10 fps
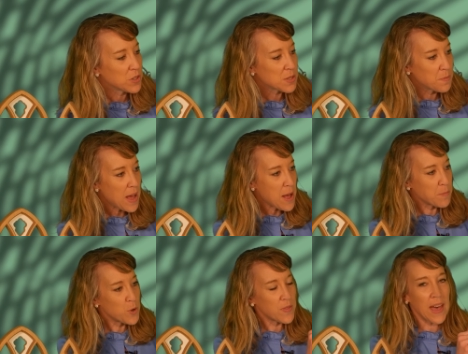just um,
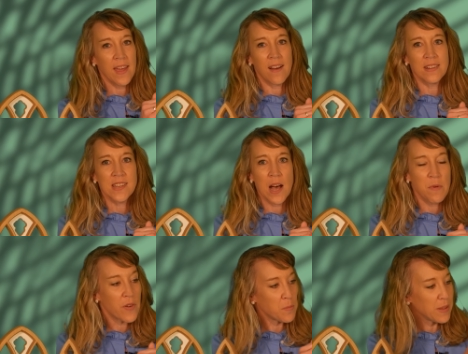put that on top
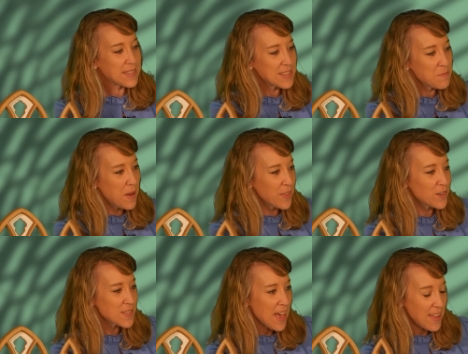of our Blessed
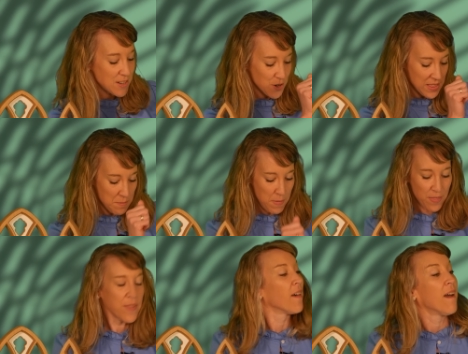Mother's head during the
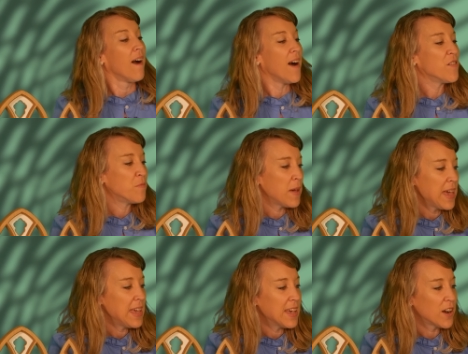month of
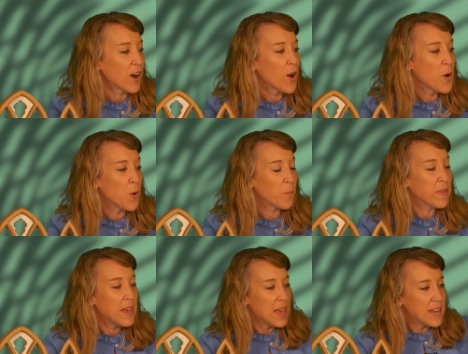May in our home.
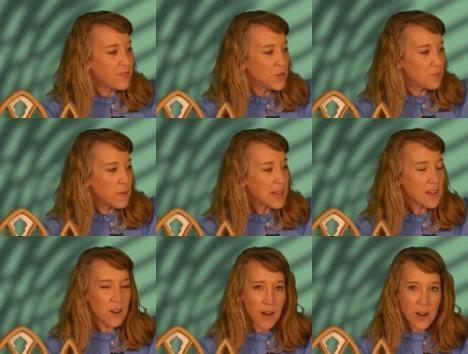And if you make
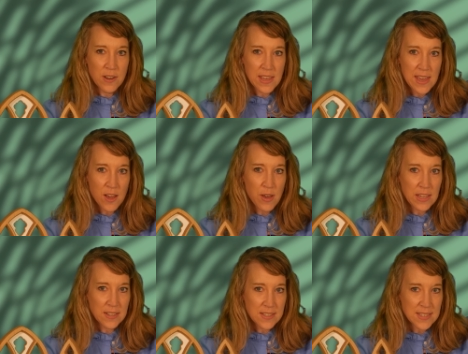a crown and you can't quite
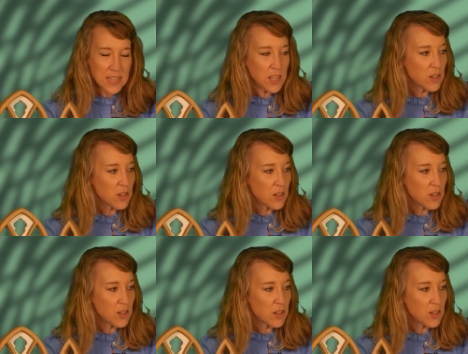get it to stick, you